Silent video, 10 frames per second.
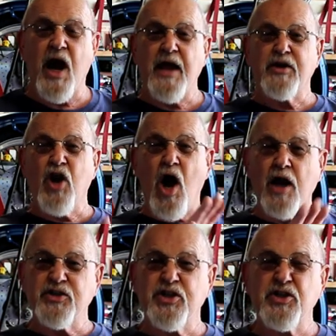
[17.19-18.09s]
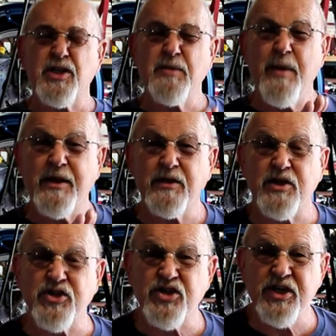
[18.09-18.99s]
I consciously made a
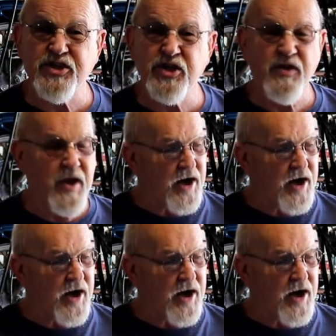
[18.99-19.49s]
decision